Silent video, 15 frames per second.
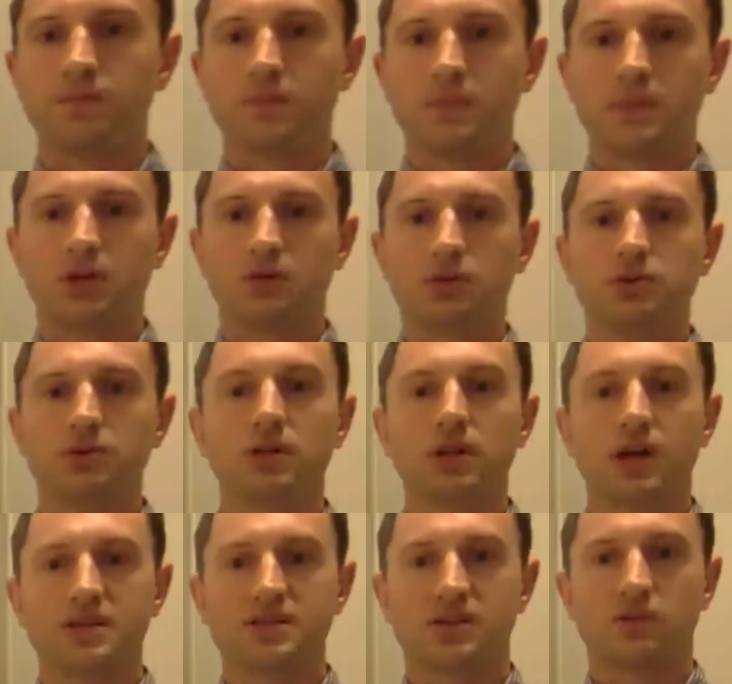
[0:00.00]

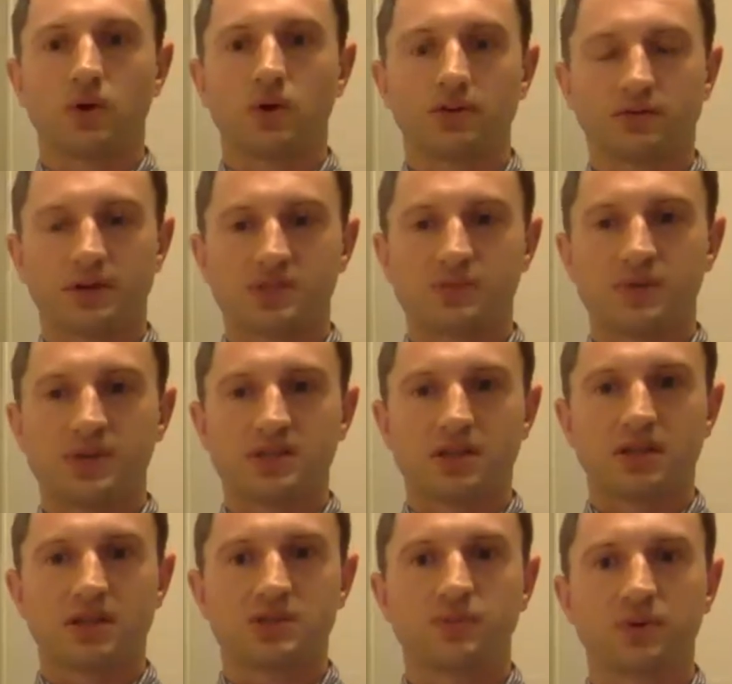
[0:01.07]
utilizing one of the recipes in
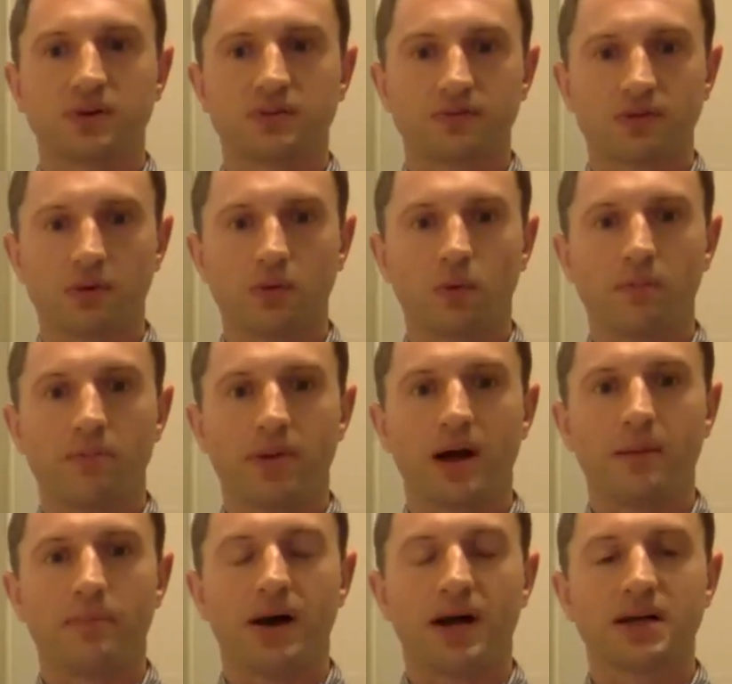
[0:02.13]
this book for a one-pot
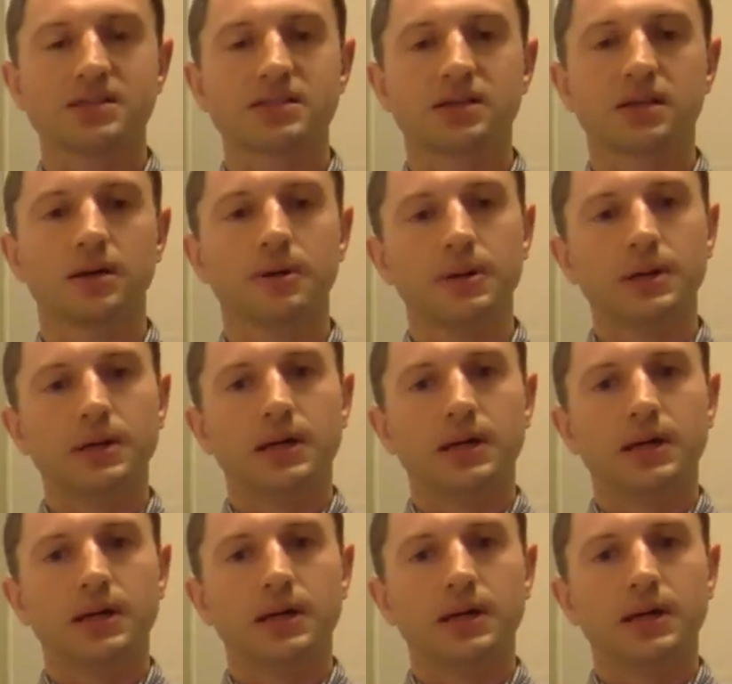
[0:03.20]
pasta,